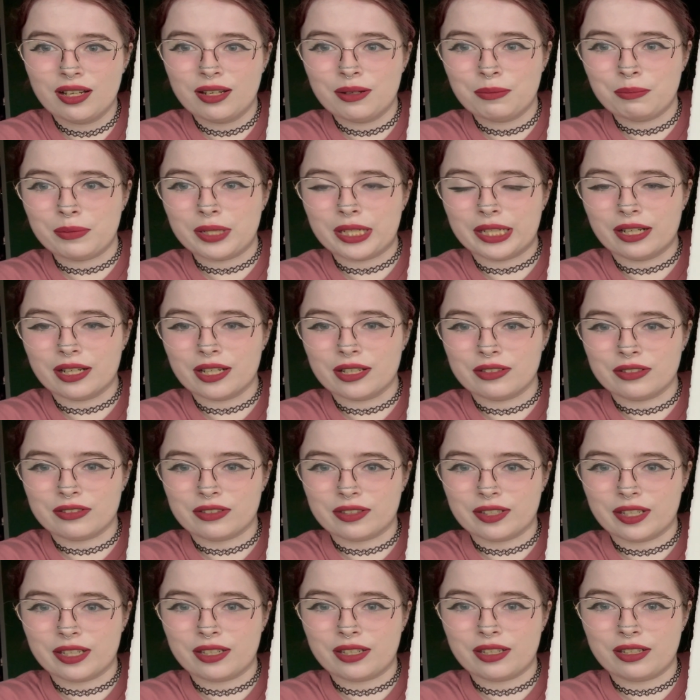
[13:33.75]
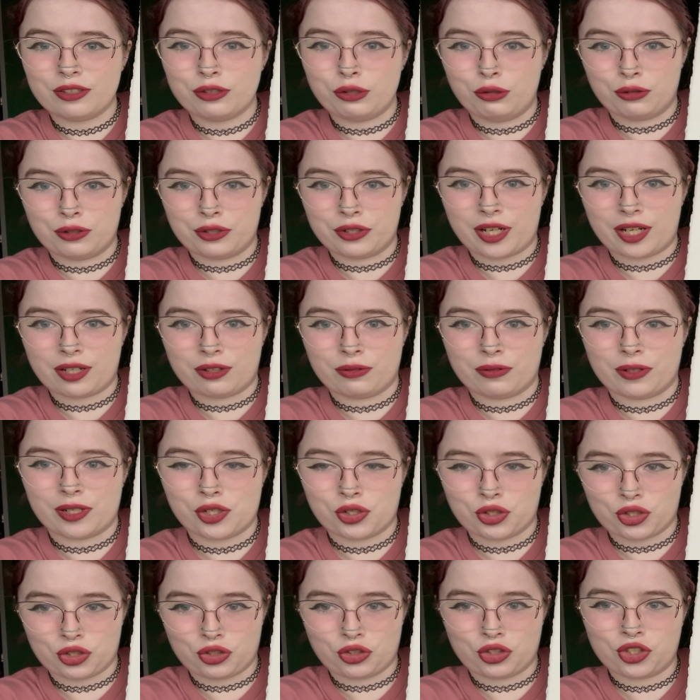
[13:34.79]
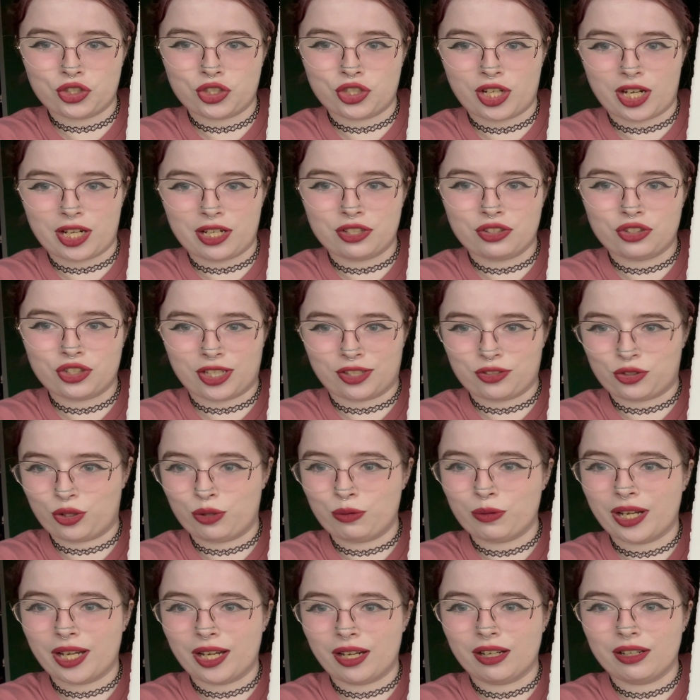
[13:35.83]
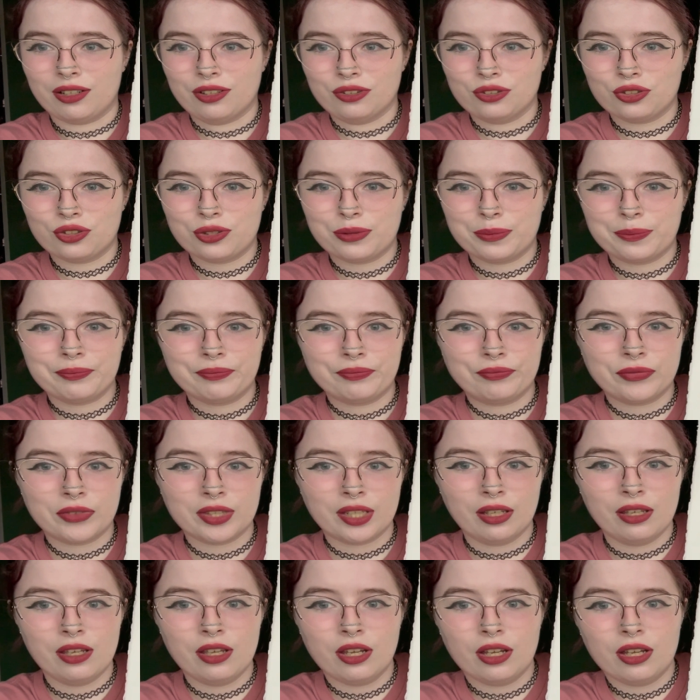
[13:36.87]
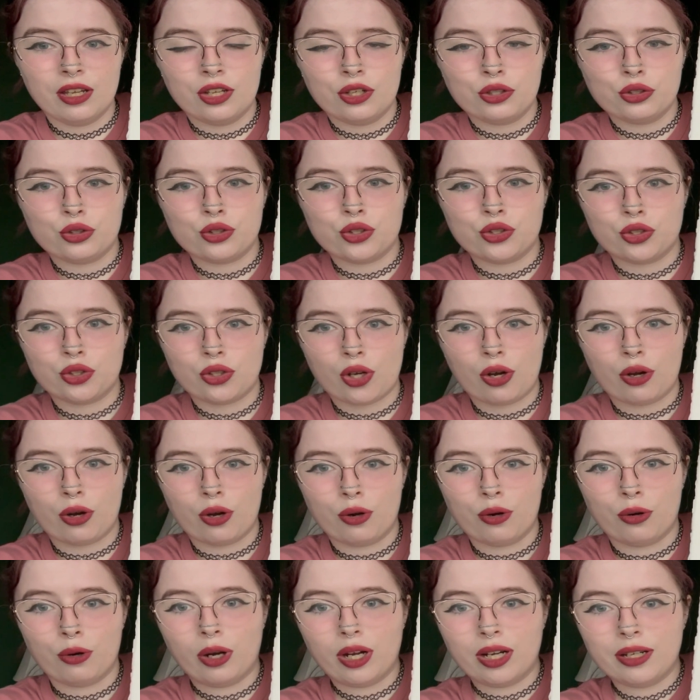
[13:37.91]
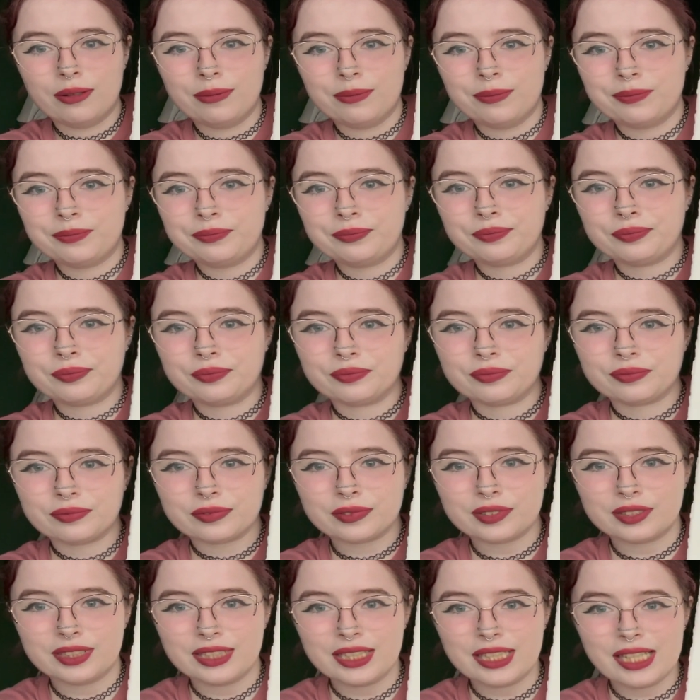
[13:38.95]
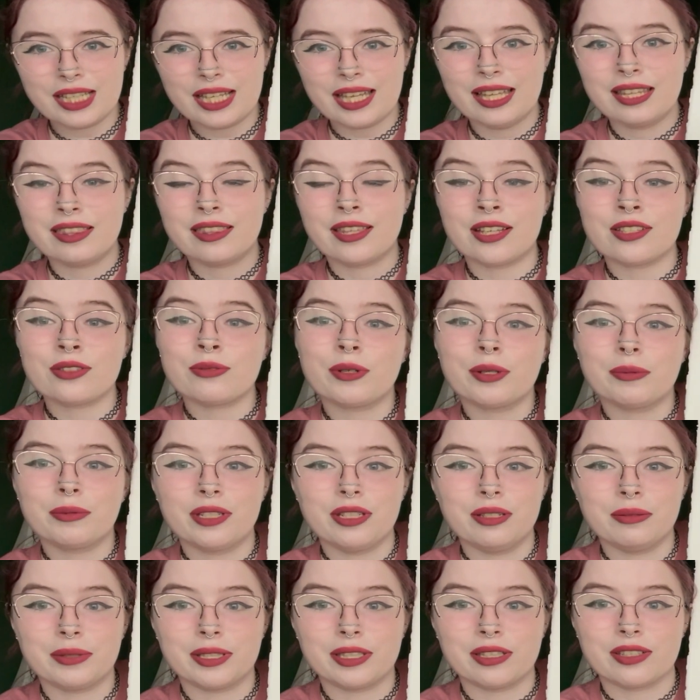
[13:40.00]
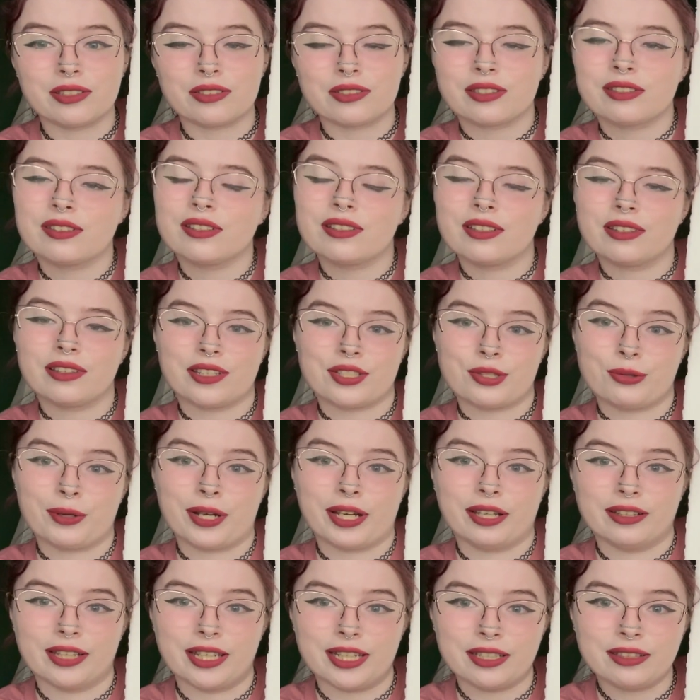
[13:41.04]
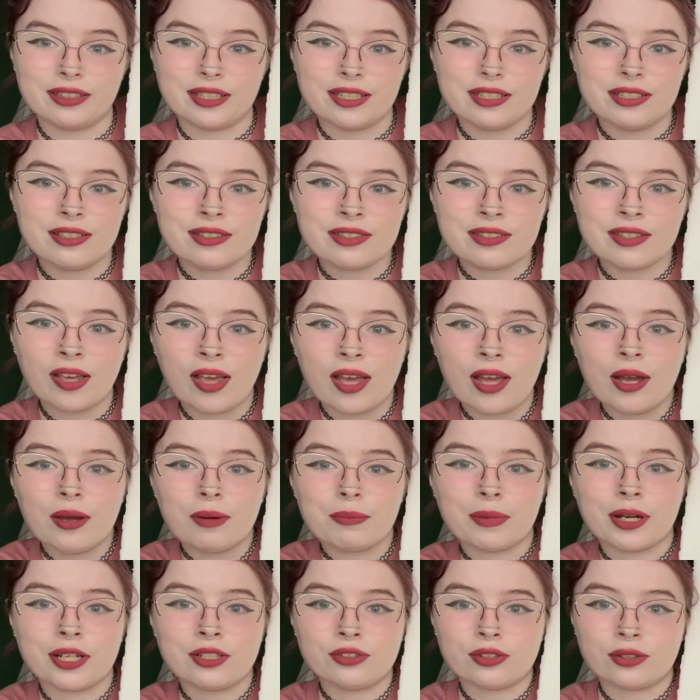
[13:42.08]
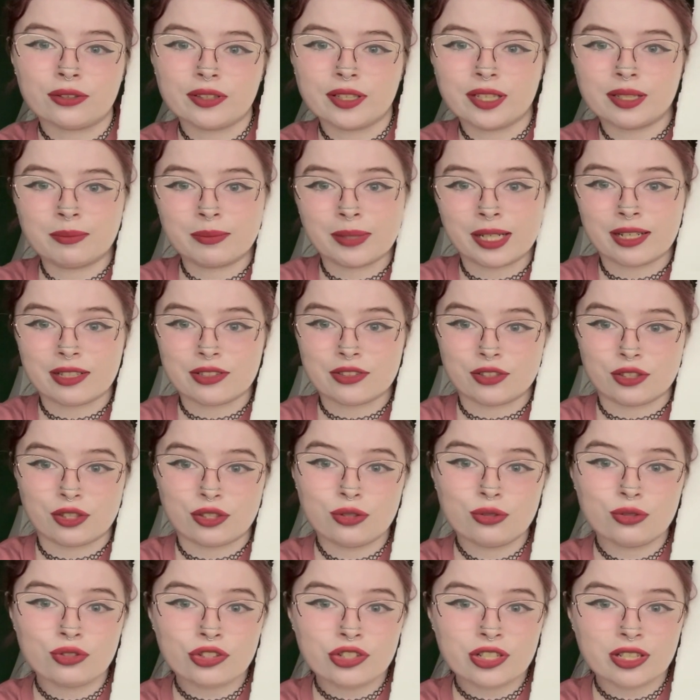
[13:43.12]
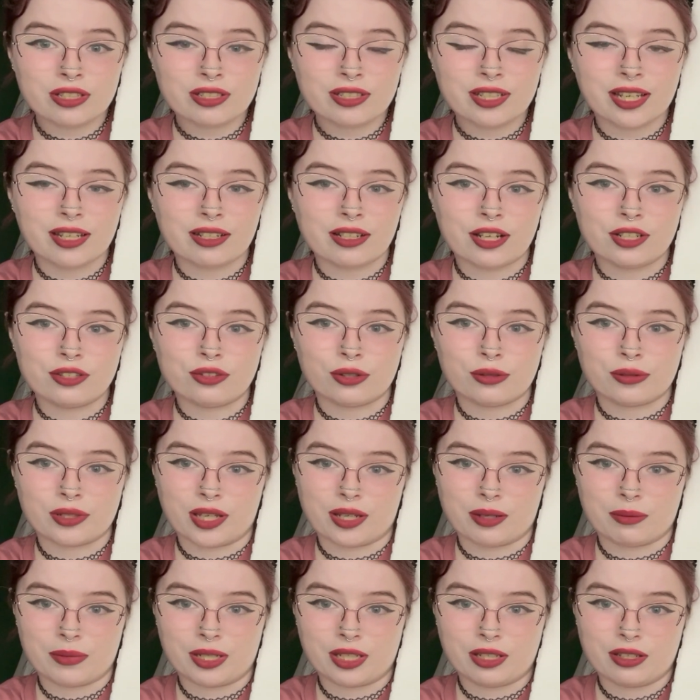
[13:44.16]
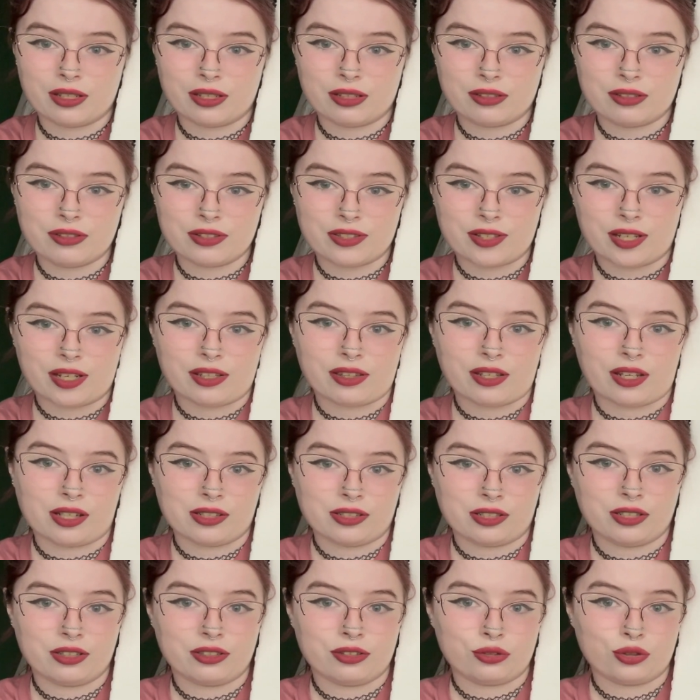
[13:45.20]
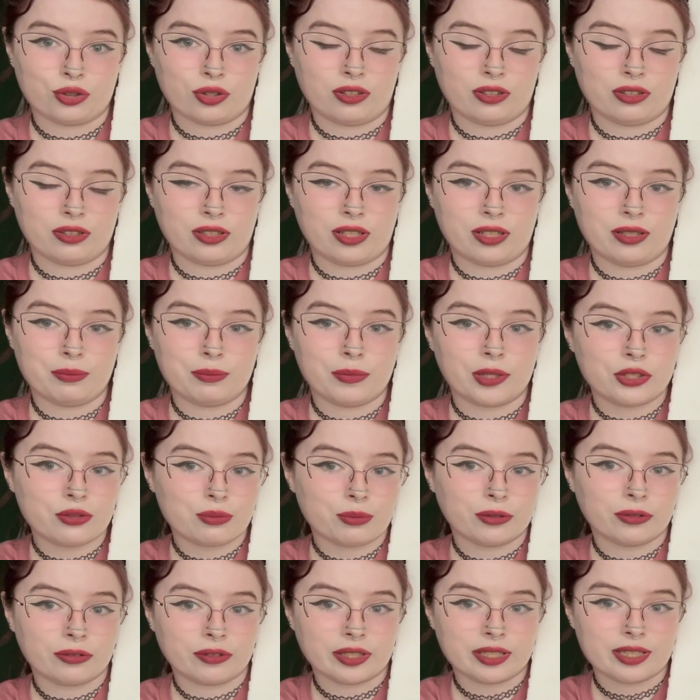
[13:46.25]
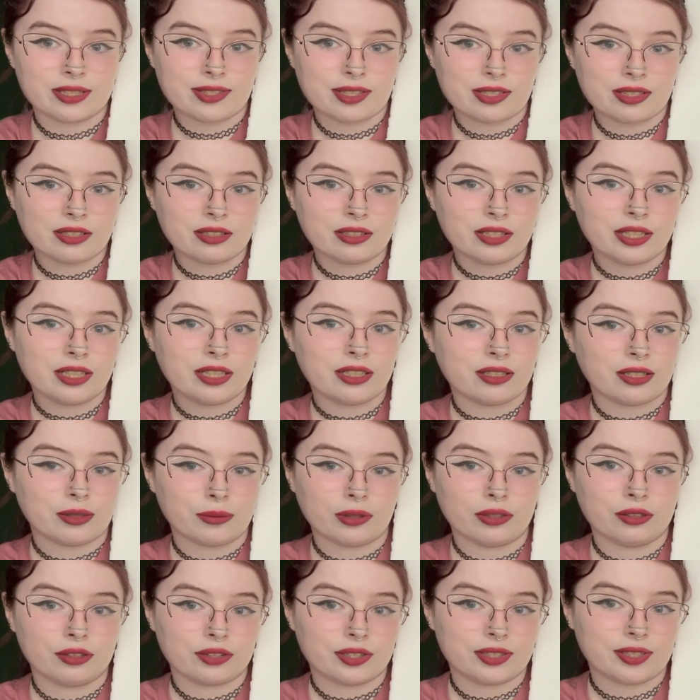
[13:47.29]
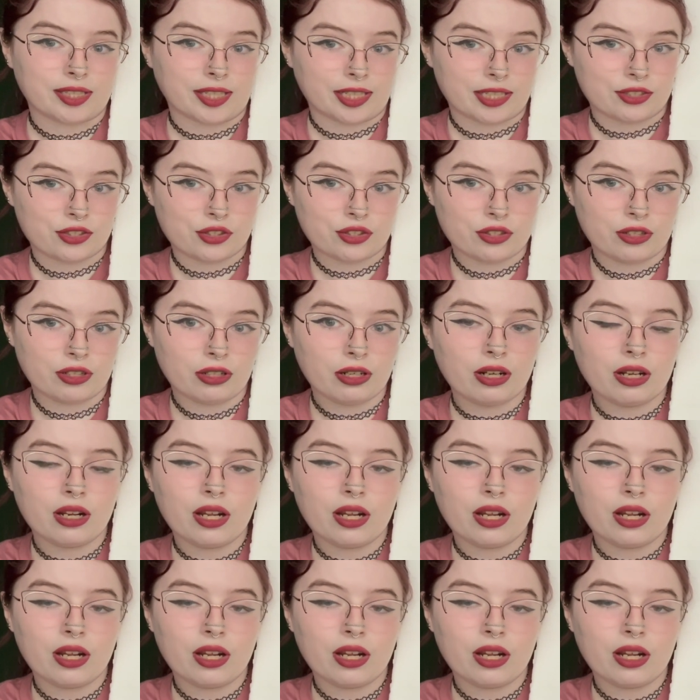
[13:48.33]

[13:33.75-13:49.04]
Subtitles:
because like your decorations change as you age. So that's why I'm keeping this. That's why I like this. But I don't like my execution, and I don't like my colors. I think I could have drawn it much more realistically and it looked nicer.